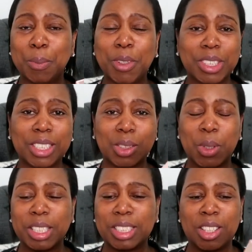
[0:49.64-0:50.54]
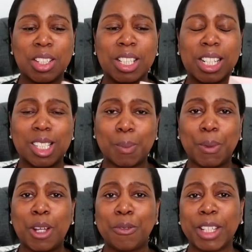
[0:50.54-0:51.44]
the box is quite sturdy and it's
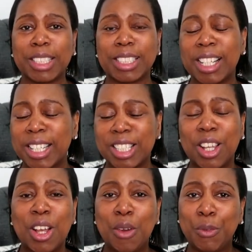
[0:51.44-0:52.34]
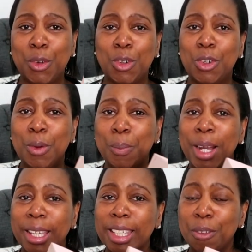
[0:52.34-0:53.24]
perfect size for
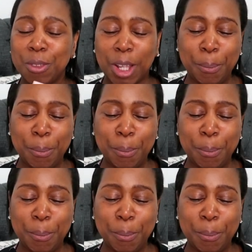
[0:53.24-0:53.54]
my gift